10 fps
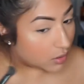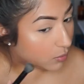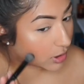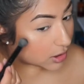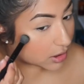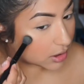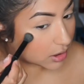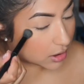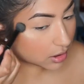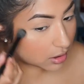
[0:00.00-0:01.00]
We took
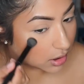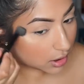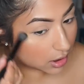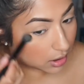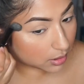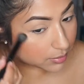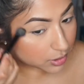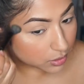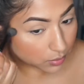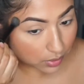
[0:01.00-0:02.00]
her
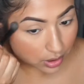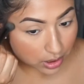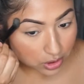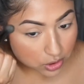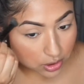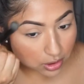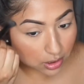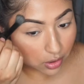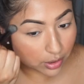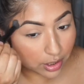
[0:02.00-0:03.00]
to watch The
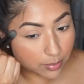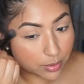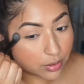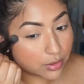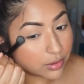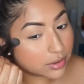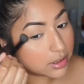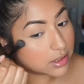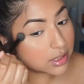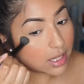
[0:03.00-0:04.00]
Incredibles,
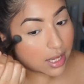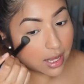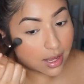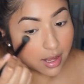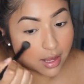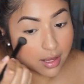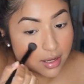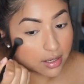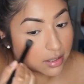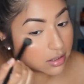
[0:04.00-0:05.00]

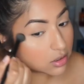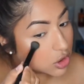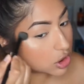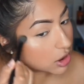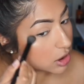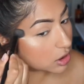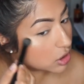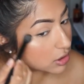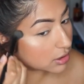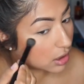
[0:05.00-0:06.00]
and she
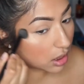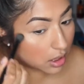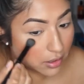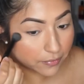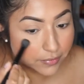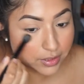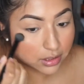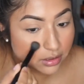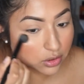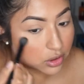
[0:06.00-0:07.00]
just loved it.